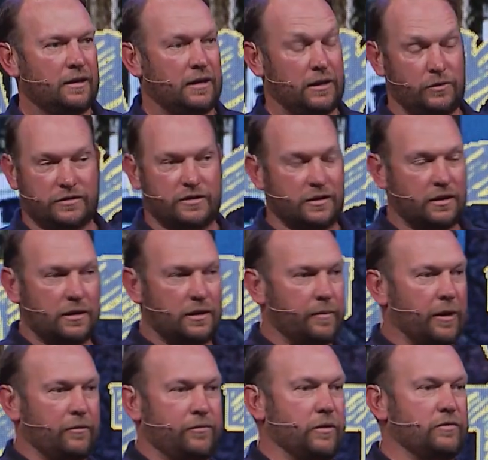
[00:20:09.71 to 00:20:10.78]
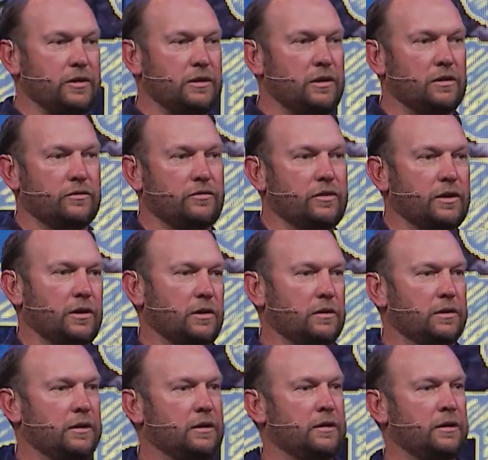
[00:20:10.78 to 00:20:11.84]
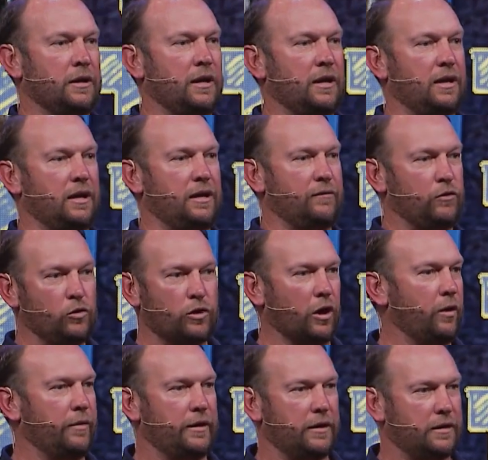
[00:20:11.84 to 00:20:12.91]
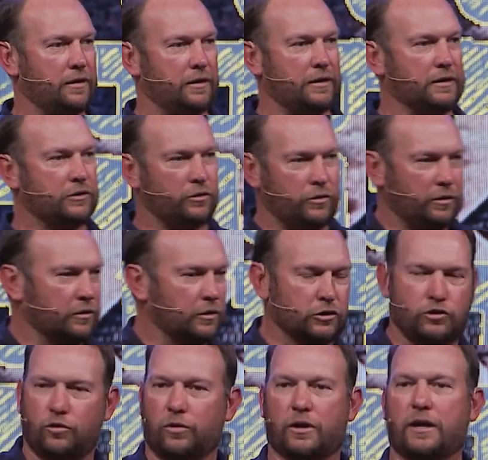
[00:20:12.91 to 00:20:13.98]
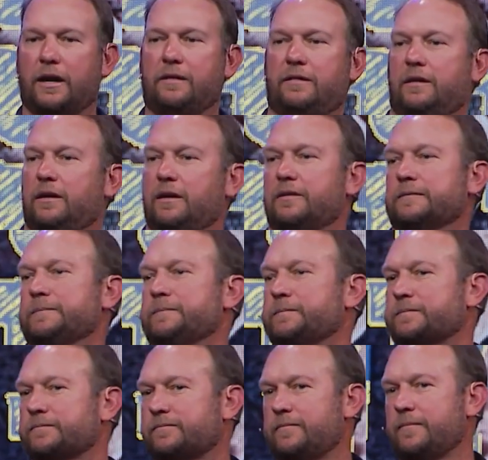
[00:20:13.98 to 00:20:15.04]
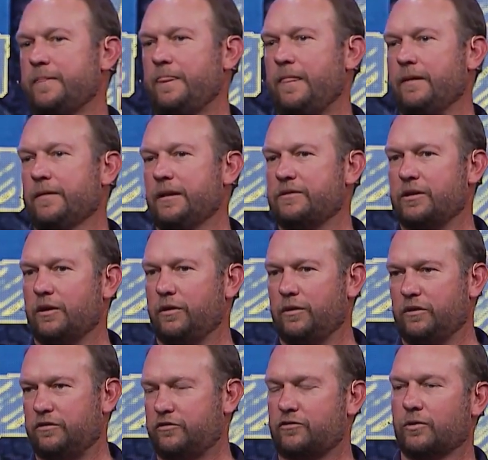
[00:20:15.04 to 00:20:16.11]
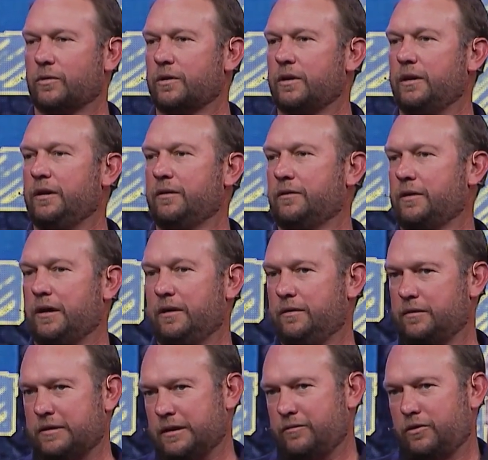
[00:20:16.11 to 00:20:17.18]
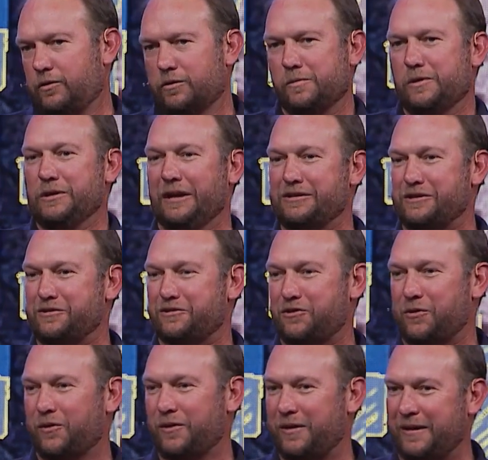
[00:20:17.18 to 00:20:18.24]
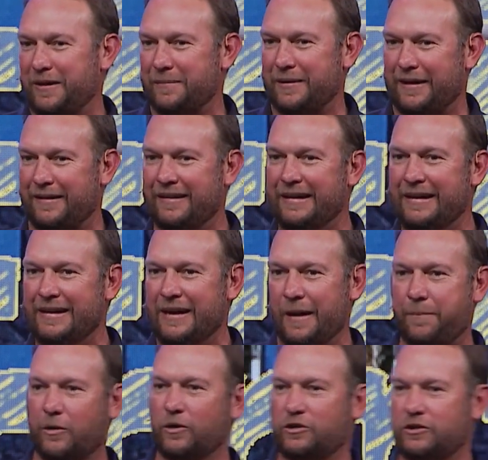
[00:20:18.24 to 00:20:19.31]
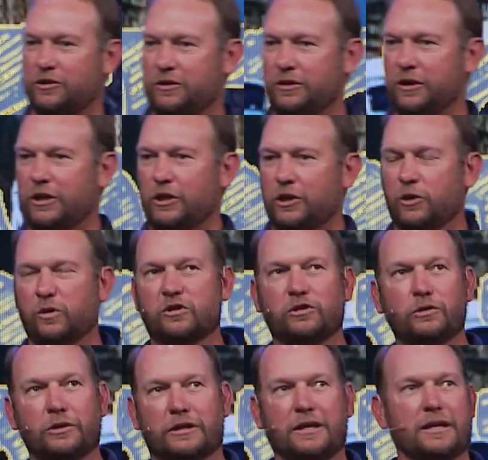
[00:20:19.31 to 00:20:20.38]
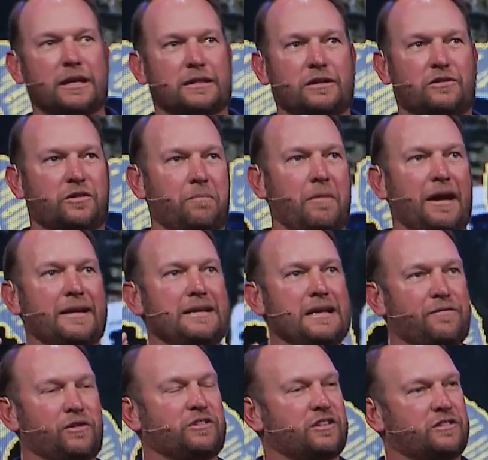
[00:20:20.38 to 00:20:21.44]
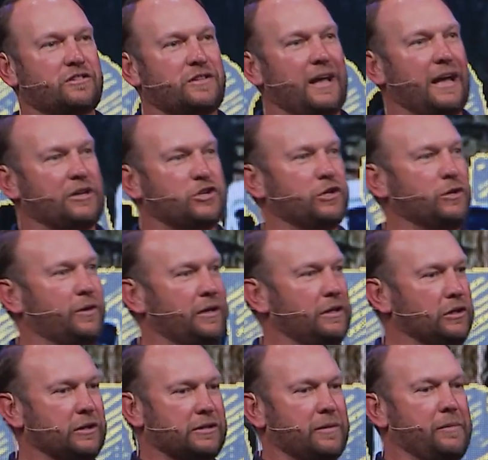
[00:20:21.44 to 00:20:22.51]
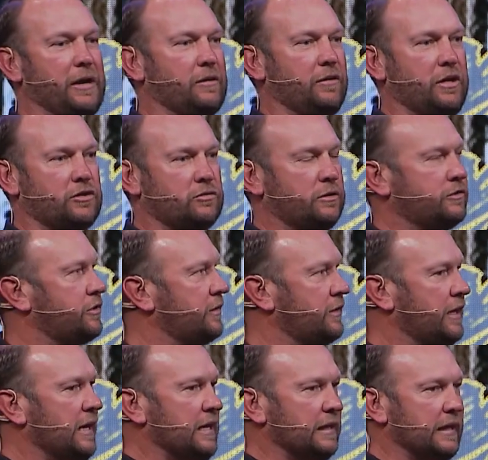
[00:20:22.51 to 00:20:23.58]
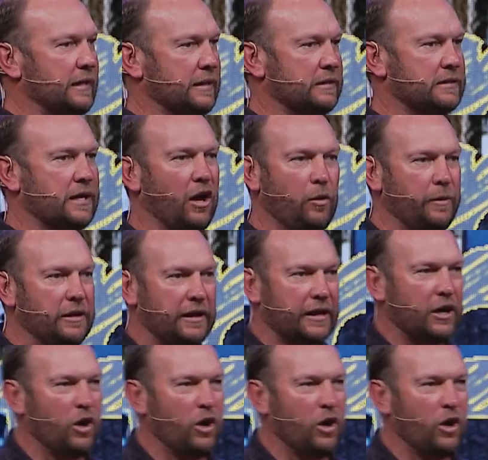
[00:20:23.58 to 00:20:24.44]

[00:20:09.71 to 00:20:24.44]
I was there about 15 years ago, and if you go there and do the little tour guide thing, they tell this story, uh, kind of an urban legend story, about a person who was looking at this magnificent statue and looked at Michelangelo and said, like, tell me, like,